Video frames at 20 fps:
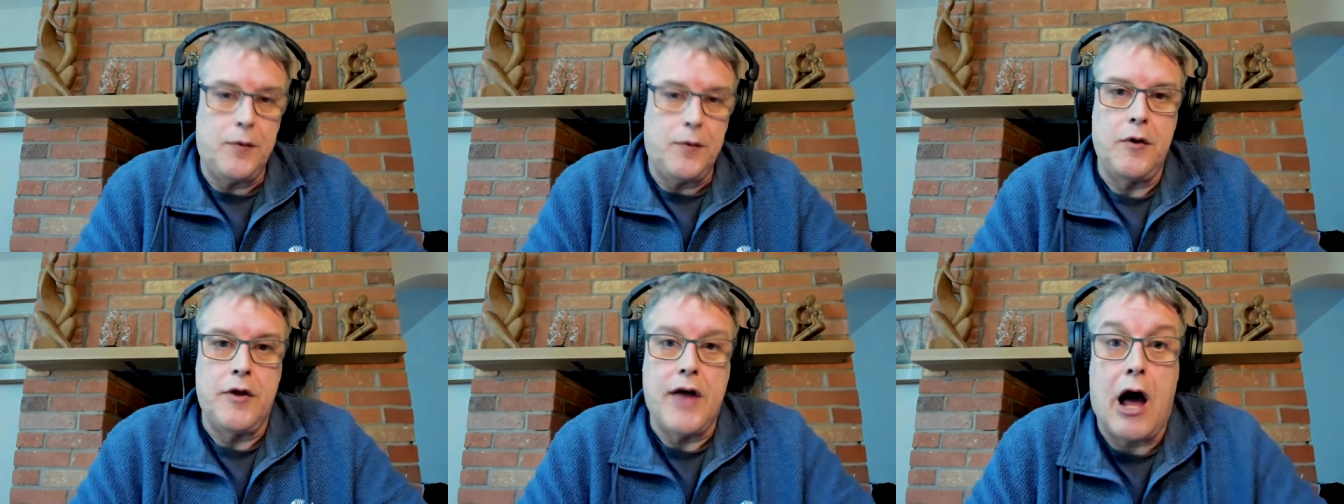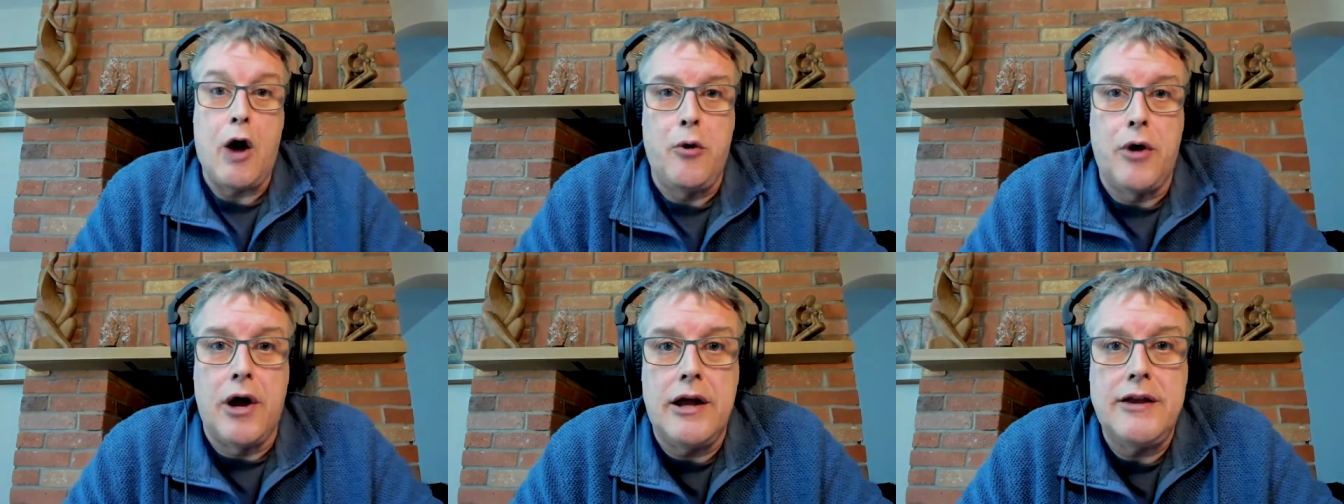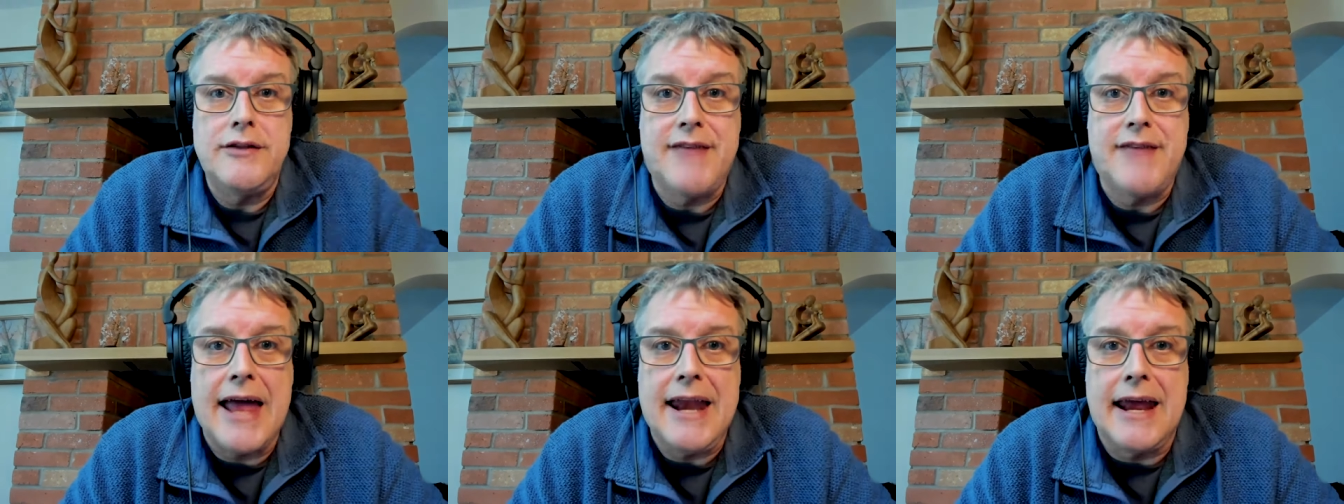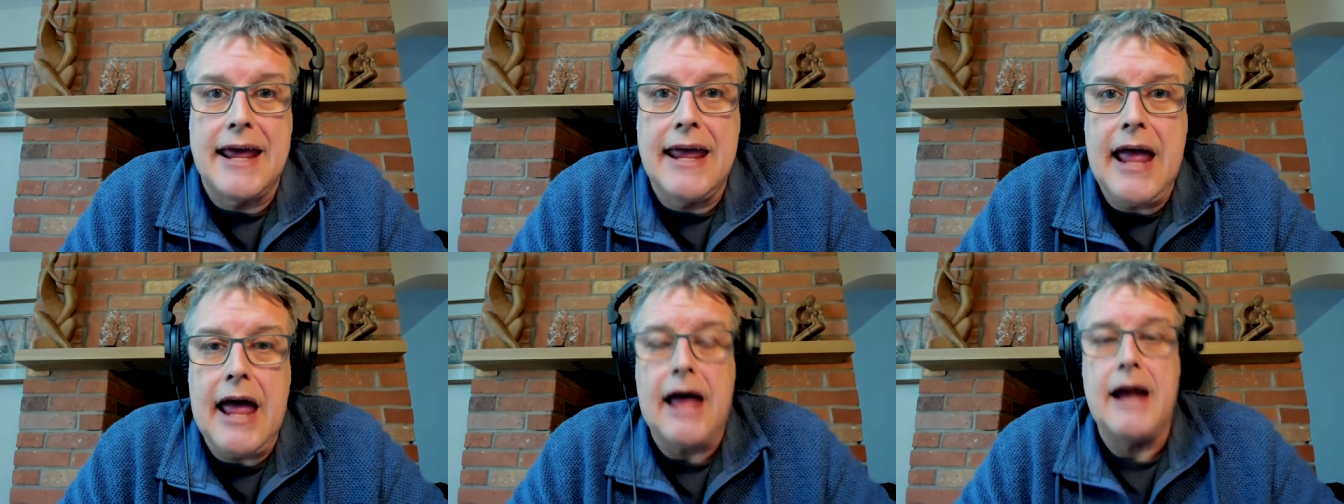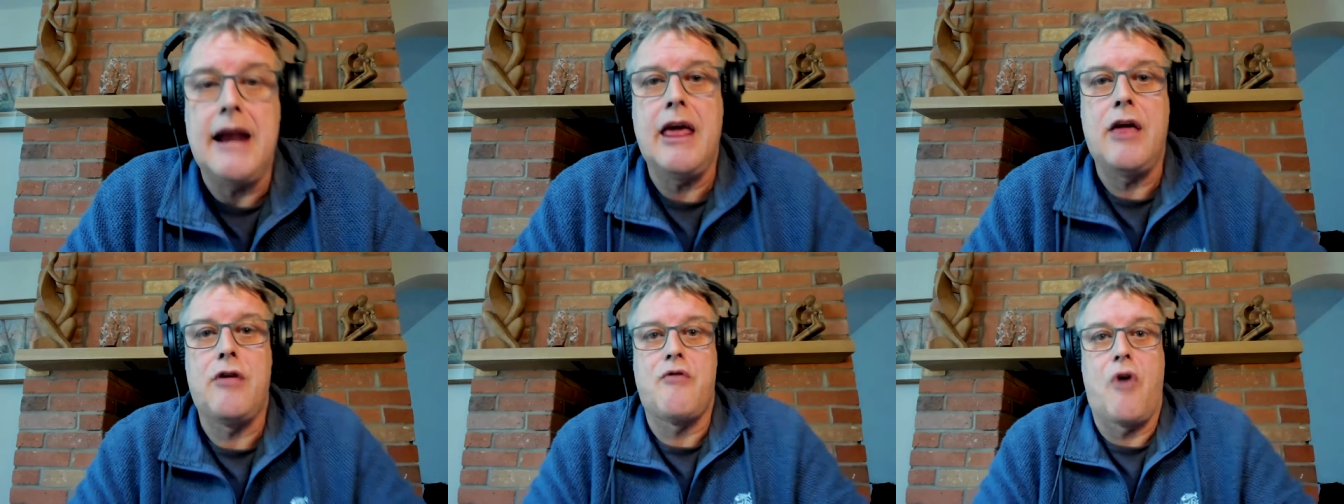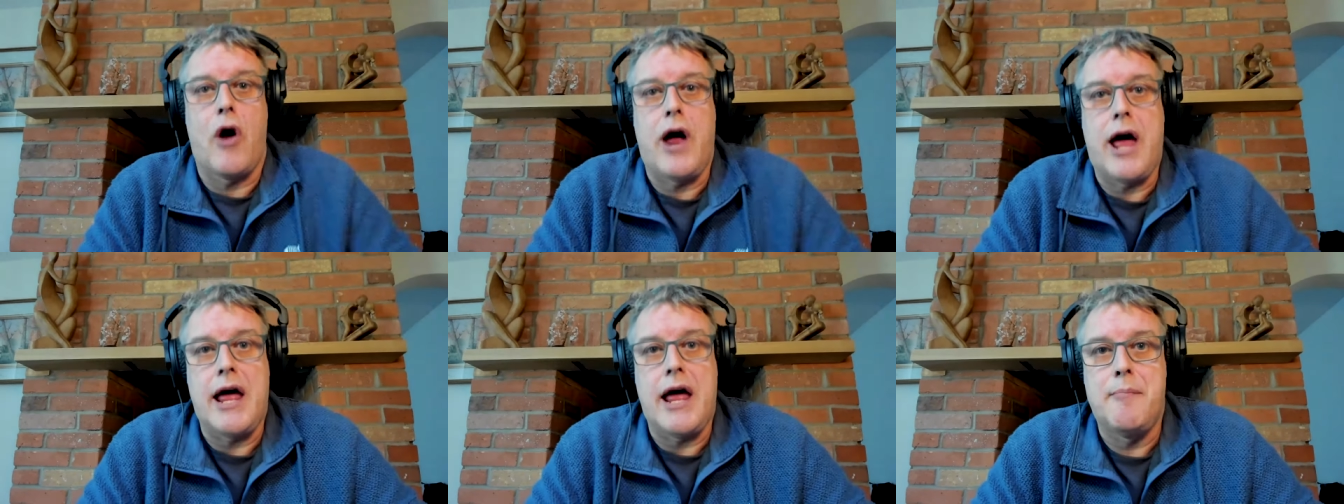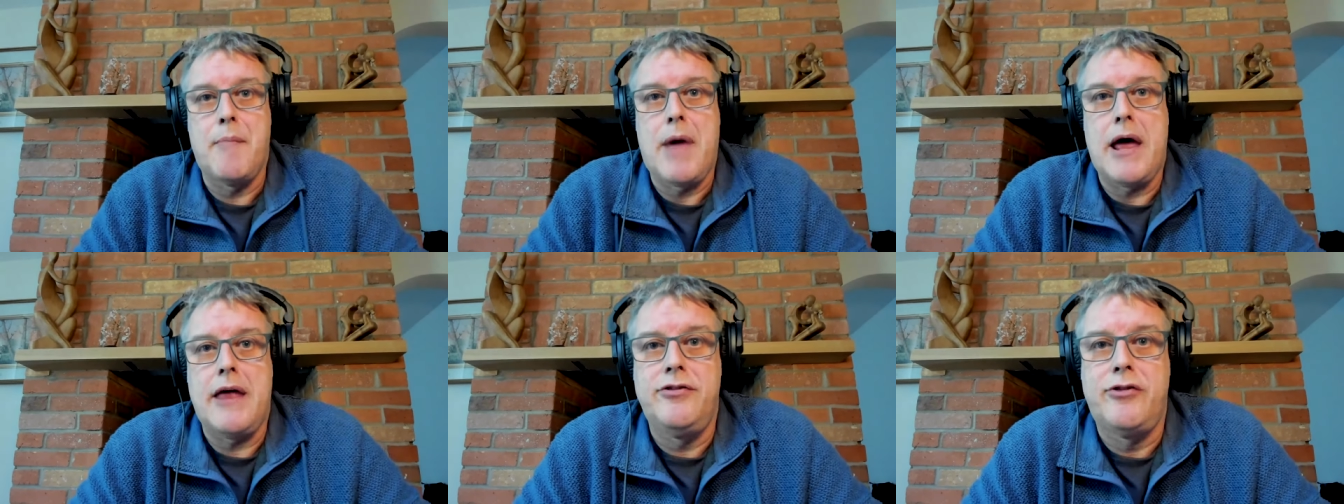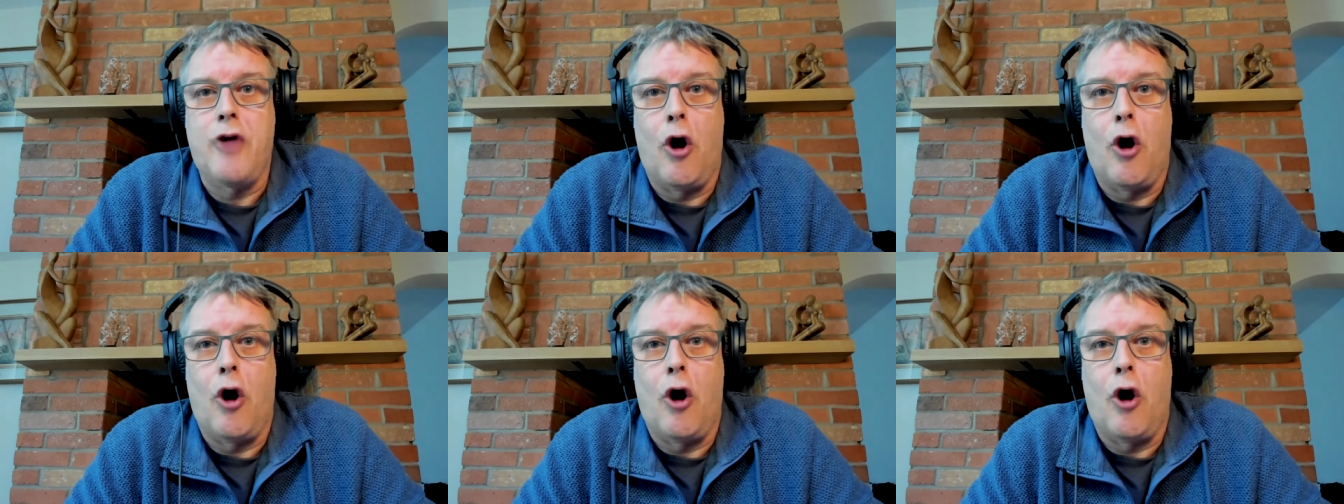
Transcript: the owner, Danny, and his right hand man,